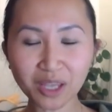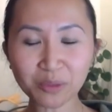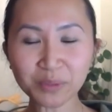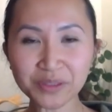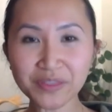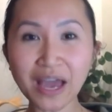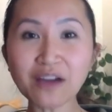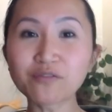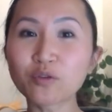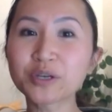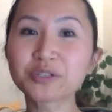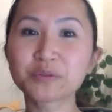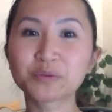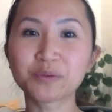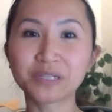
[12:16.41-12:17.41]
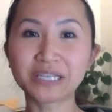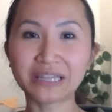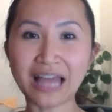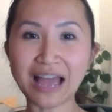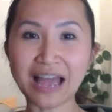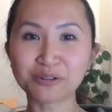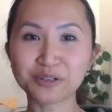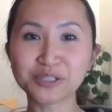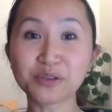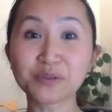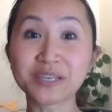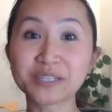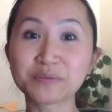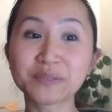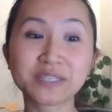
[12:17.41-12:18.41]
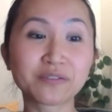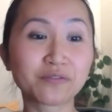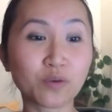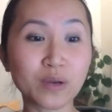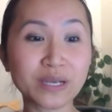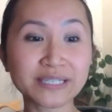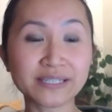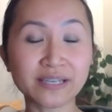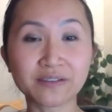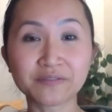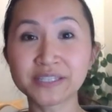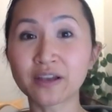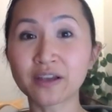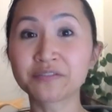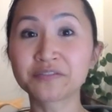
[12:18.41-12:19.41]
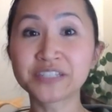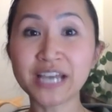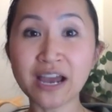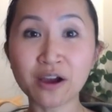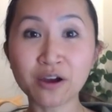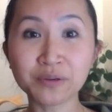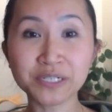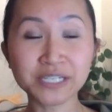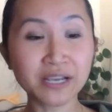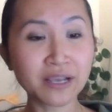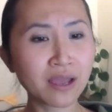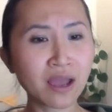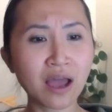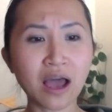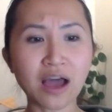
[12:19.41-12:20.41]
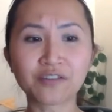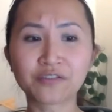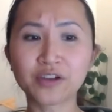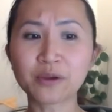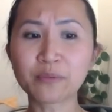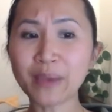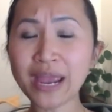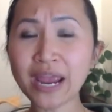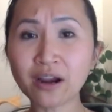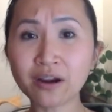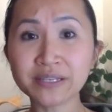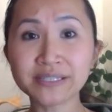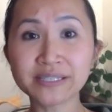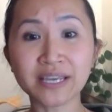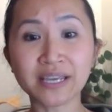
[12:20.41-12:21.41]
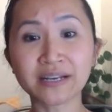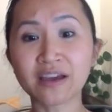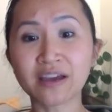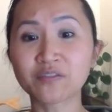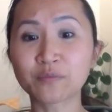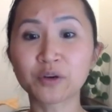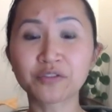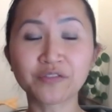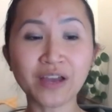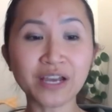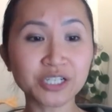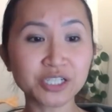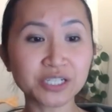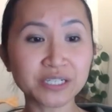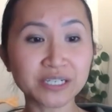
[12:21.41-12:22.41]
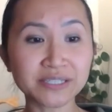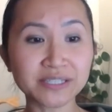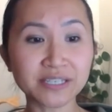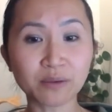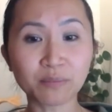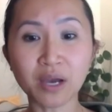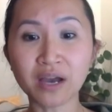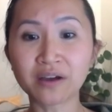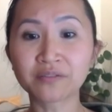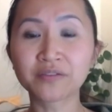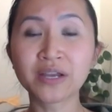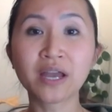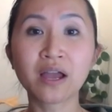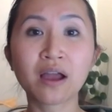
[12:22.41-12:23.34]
but that voice was really loud. So this was the voice of self-doubt, of comparison, of perfectionism, of